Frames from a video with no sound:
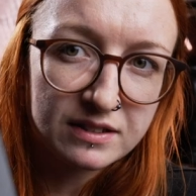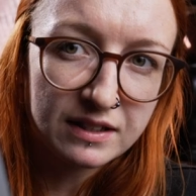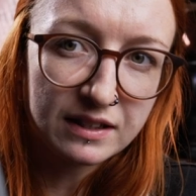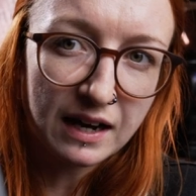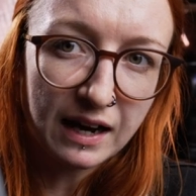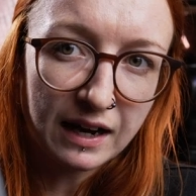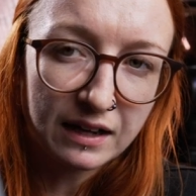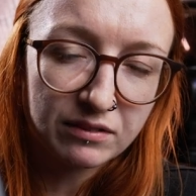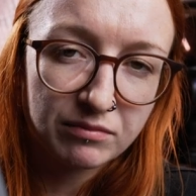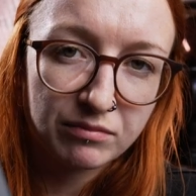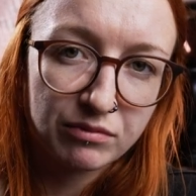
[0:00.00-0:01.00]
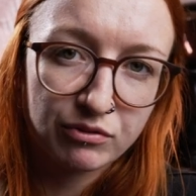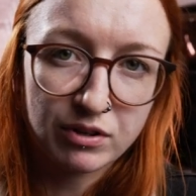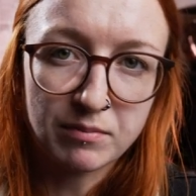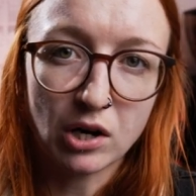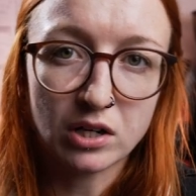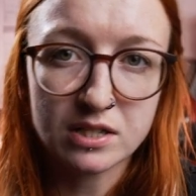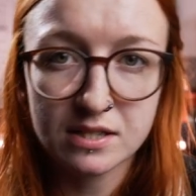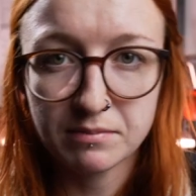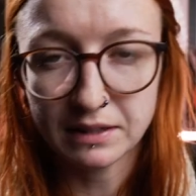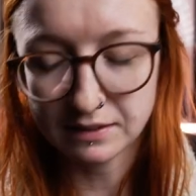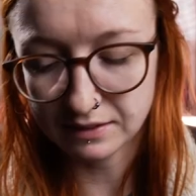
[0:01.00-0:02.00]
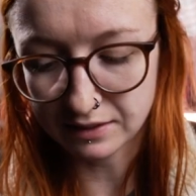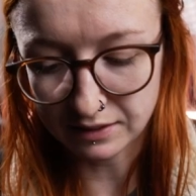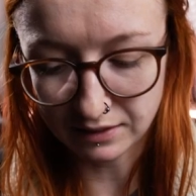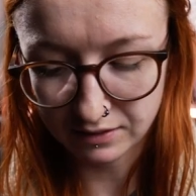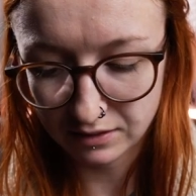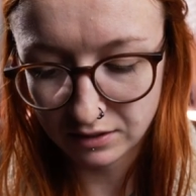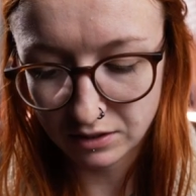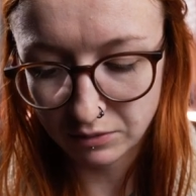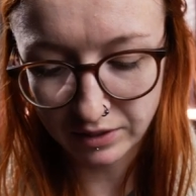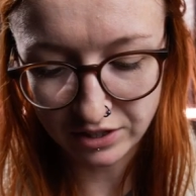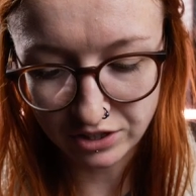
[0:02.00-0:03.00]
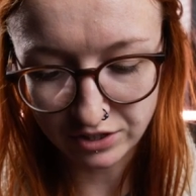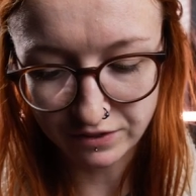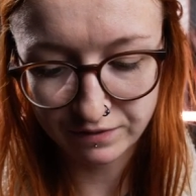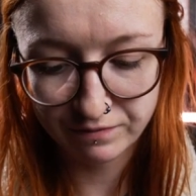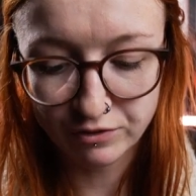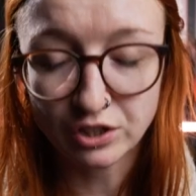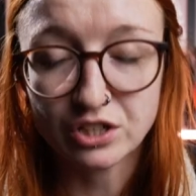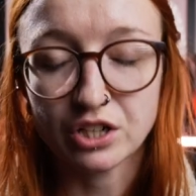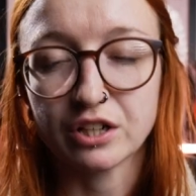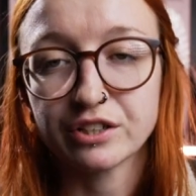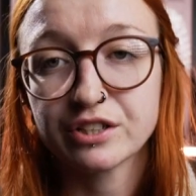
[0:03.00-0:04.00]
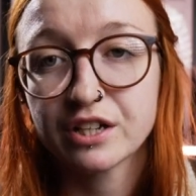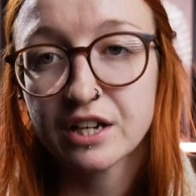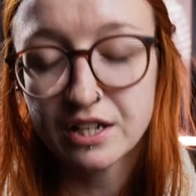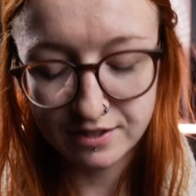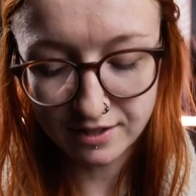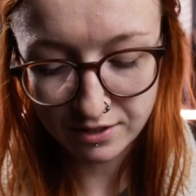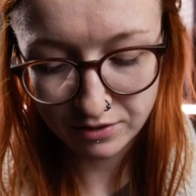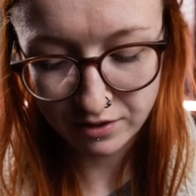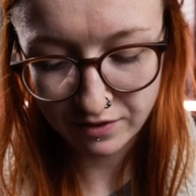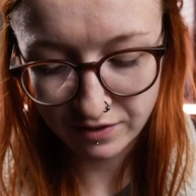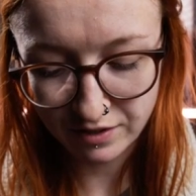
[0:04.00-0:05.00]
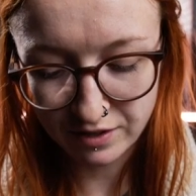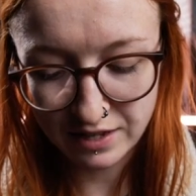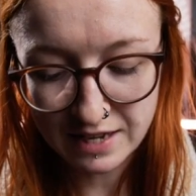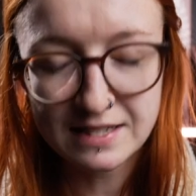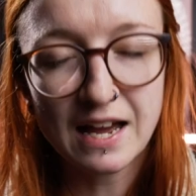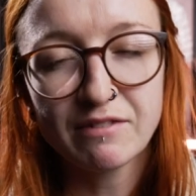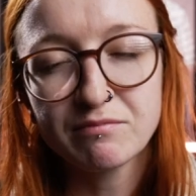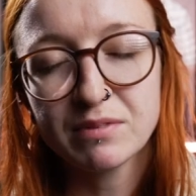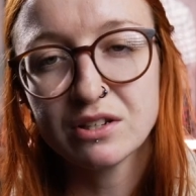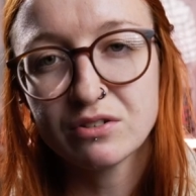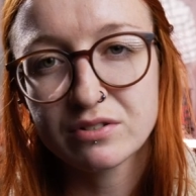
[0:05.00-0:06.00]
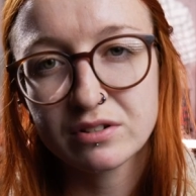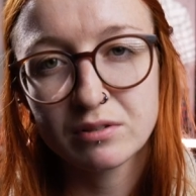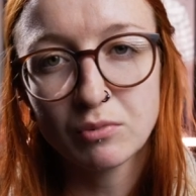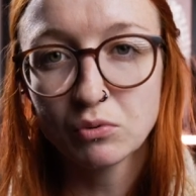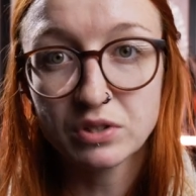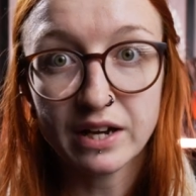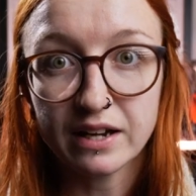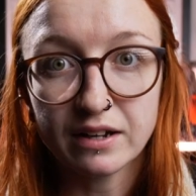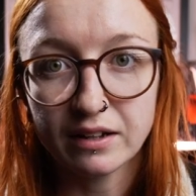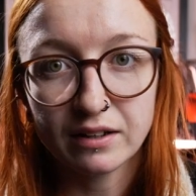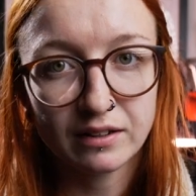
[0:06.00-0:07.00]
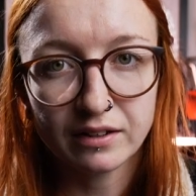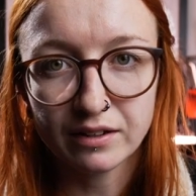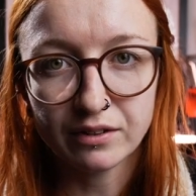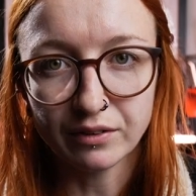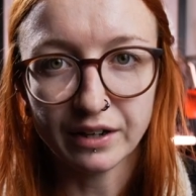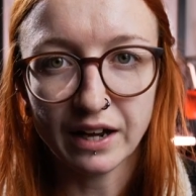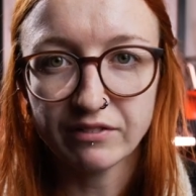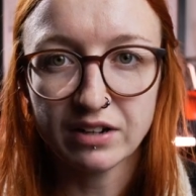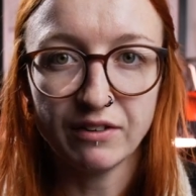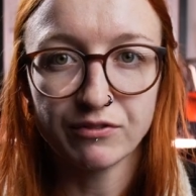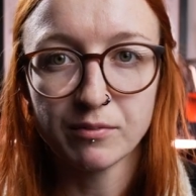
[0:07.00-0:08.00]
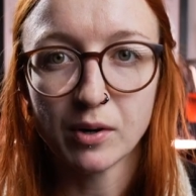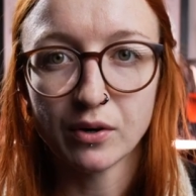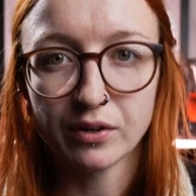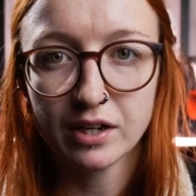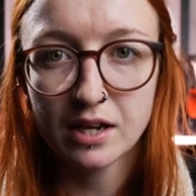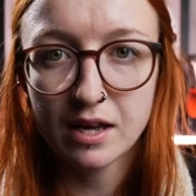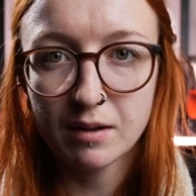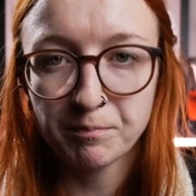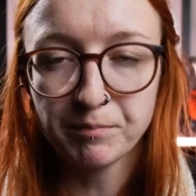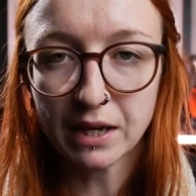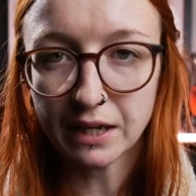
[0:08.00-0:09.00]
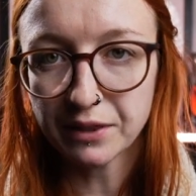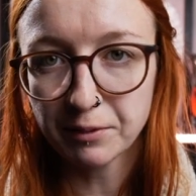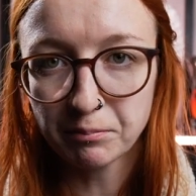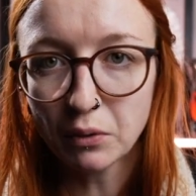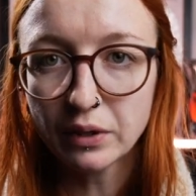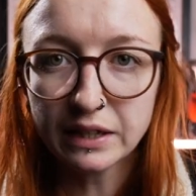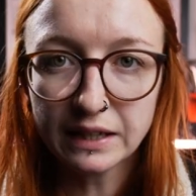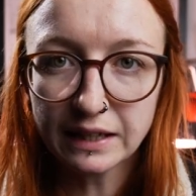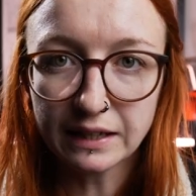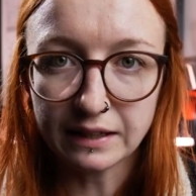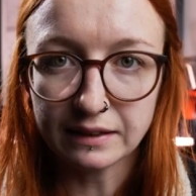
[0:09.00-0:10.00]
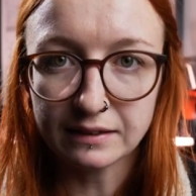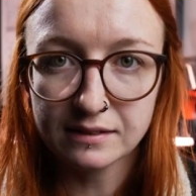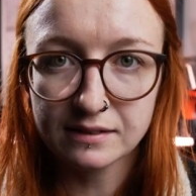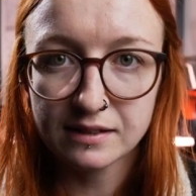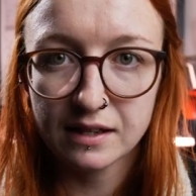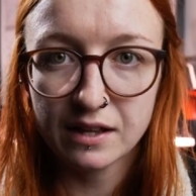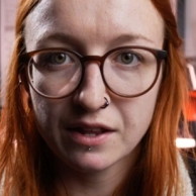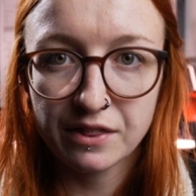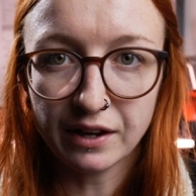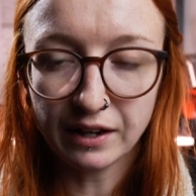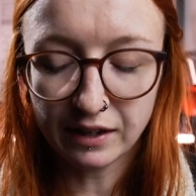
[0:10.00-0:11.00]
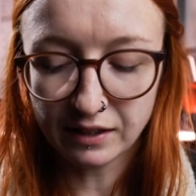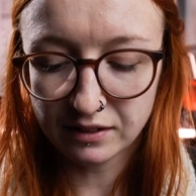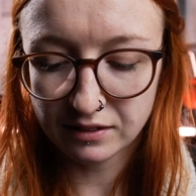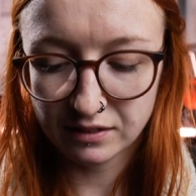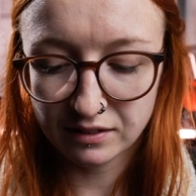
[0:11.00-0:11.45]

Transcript: still at three bars basically, which is fully charged. So yes, I haven't been using them all day, you know, and I haven't left them on, but the point is that